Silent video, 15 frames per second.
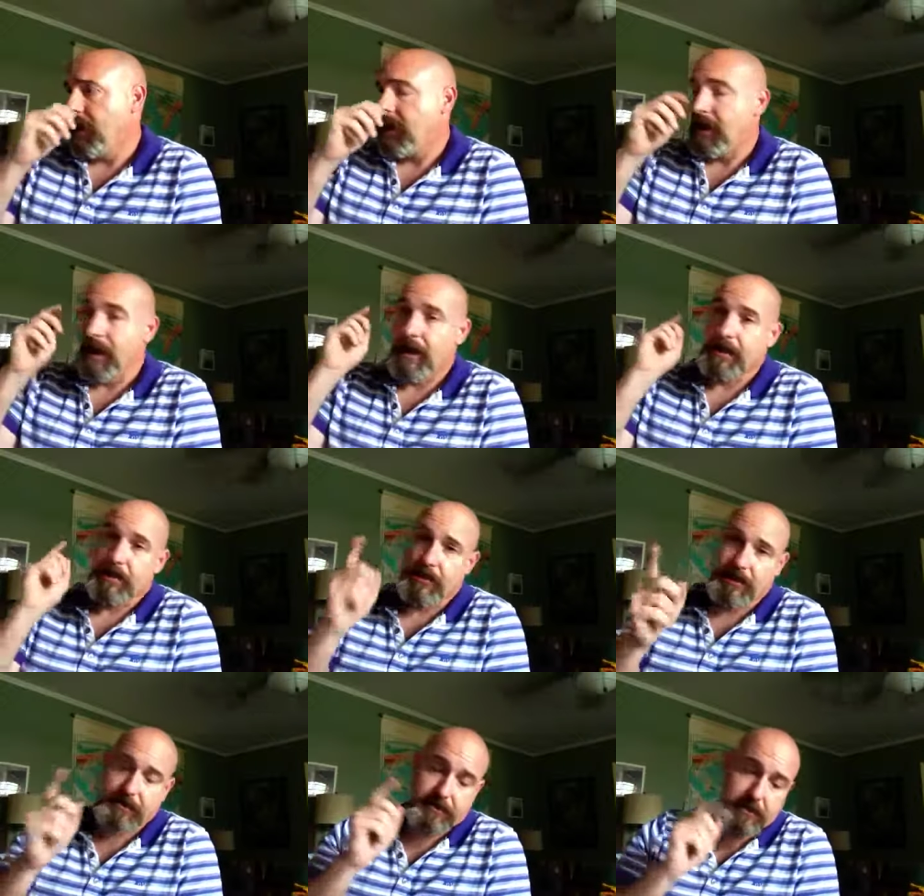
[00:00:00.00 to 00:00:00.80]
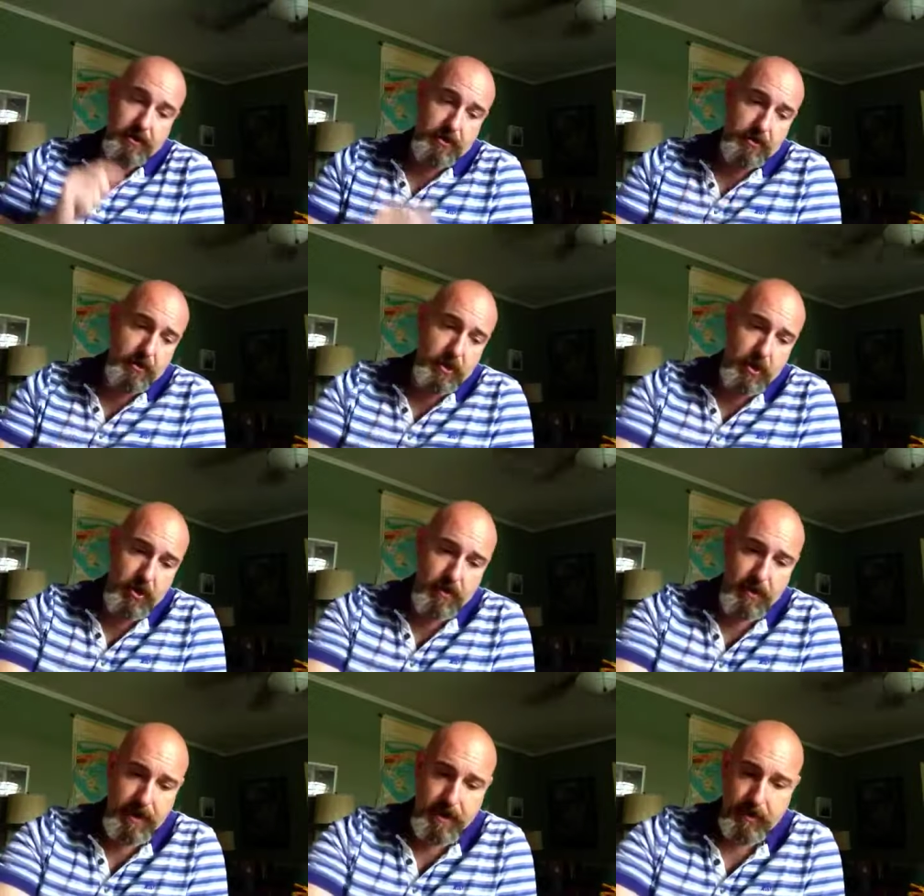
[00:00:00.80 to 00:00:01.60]
And also,
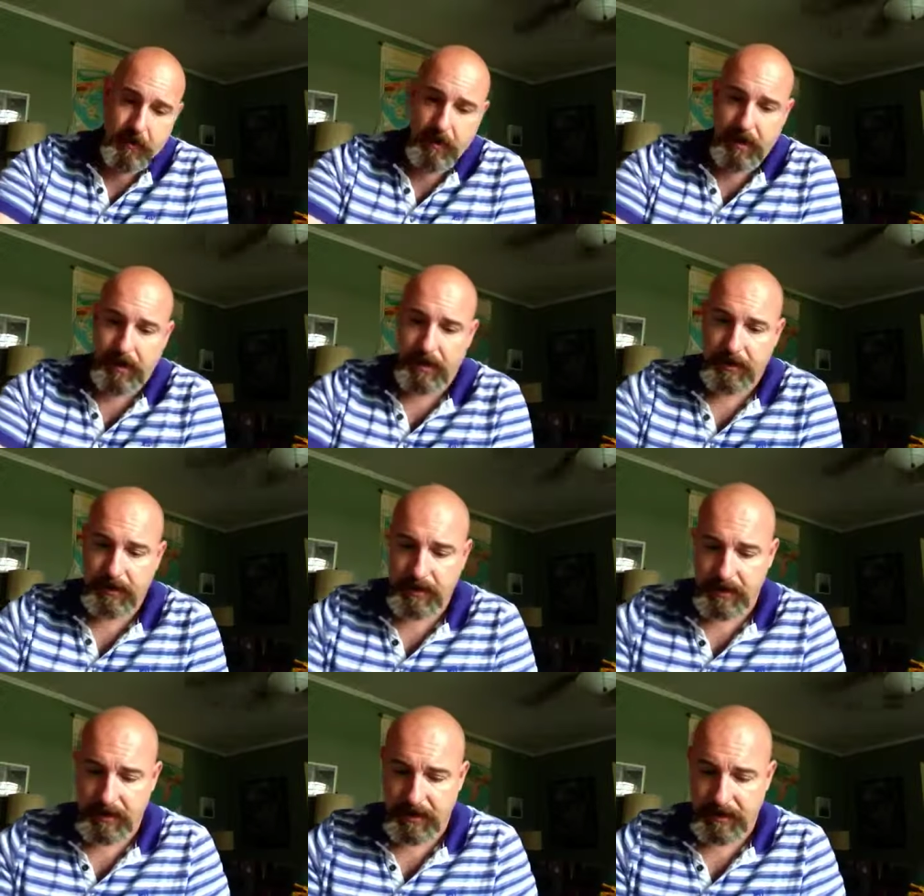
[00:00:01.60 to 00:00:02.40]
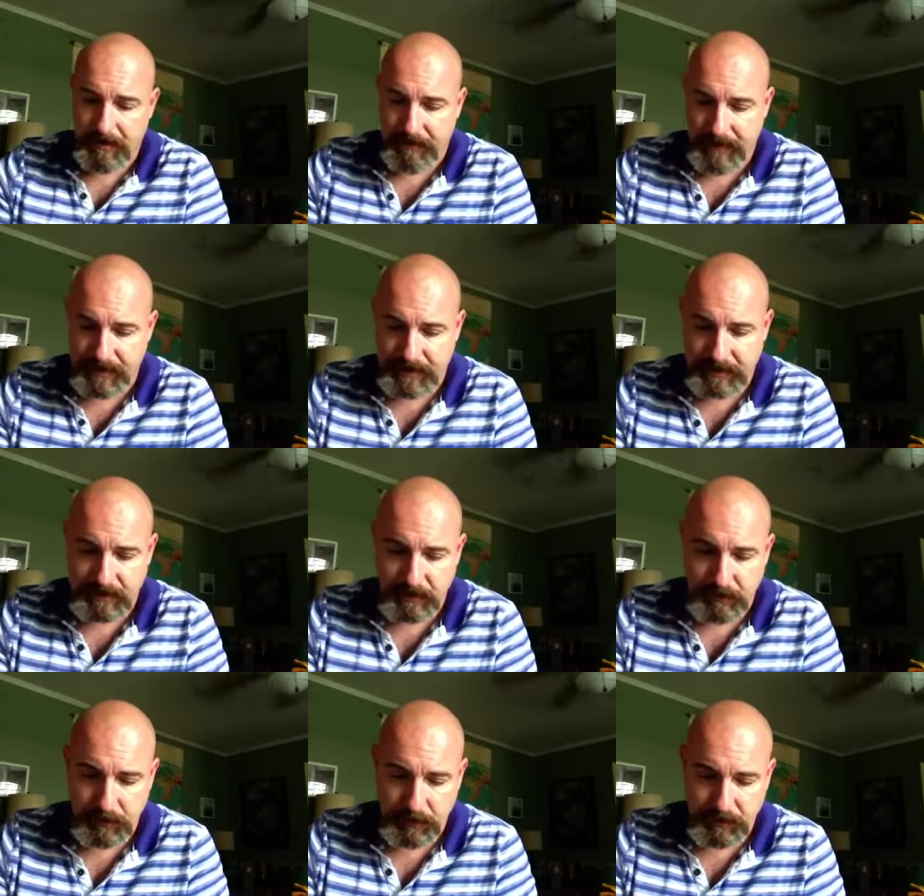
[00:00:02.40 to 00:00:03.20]
though, by the way, um, as
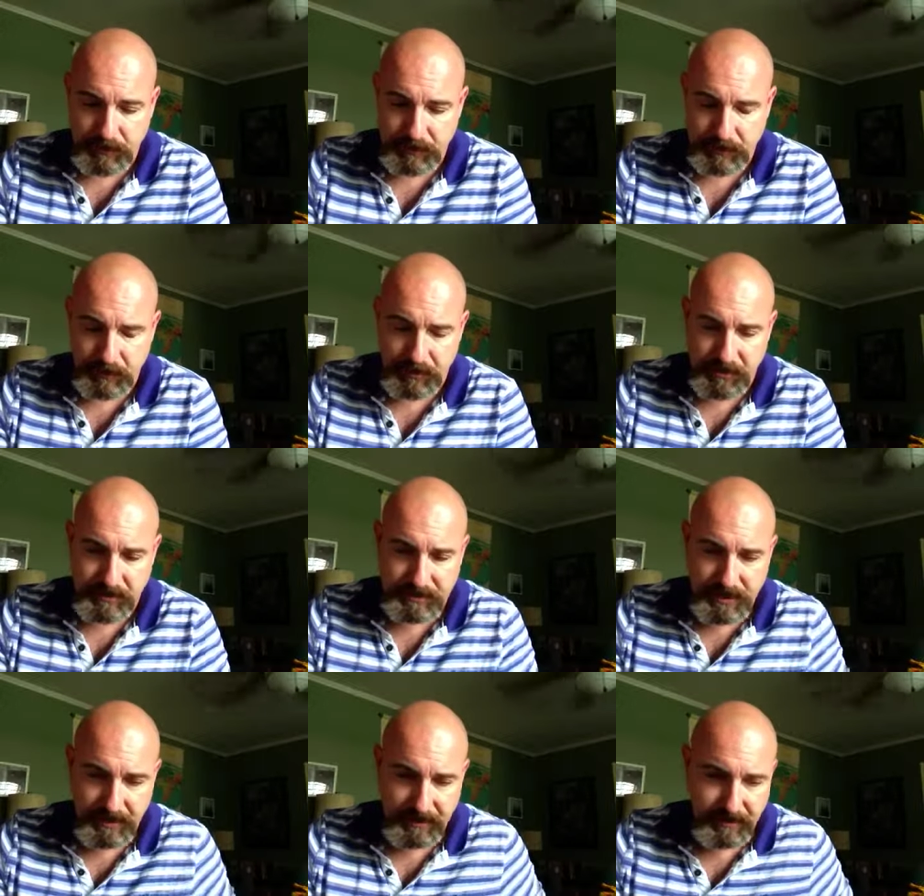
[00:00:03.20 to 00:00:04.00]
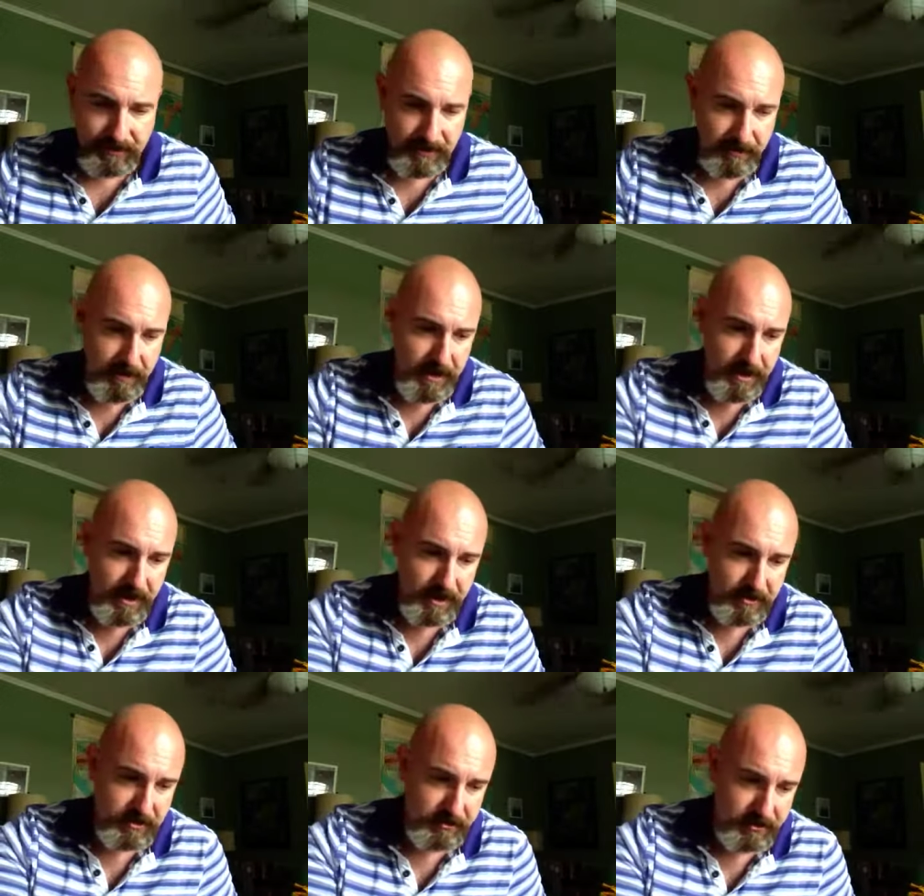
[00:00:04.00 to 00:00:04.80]
you move to sort of the second uh,
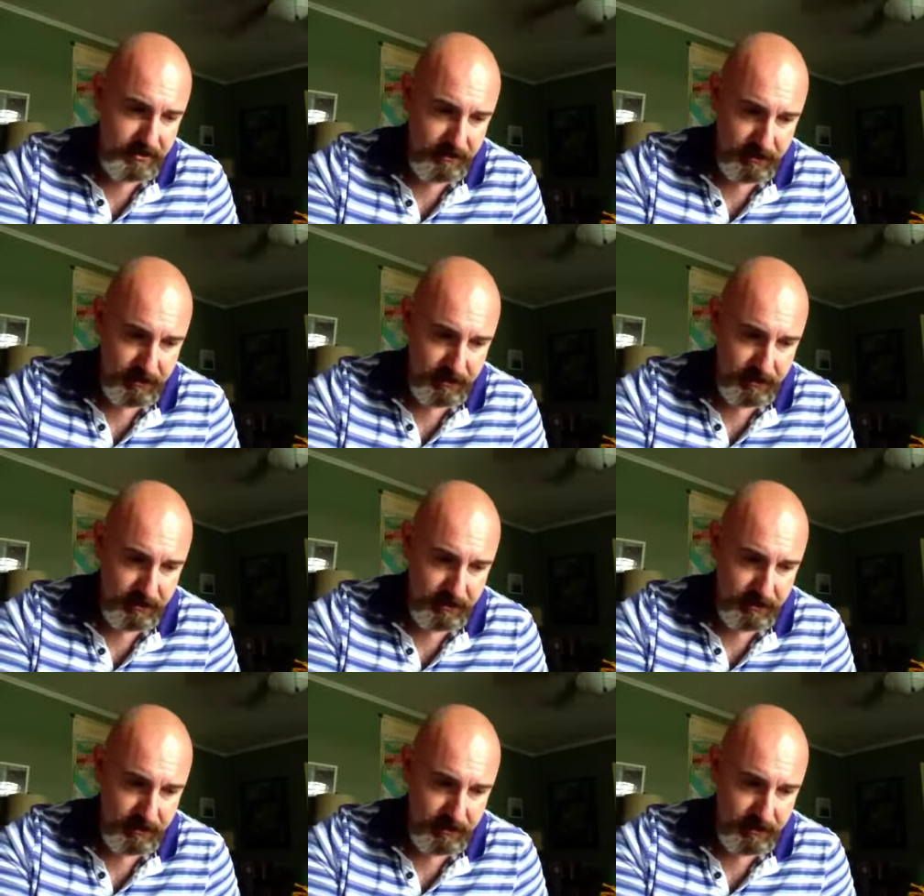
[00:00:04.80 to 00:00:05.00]
page of this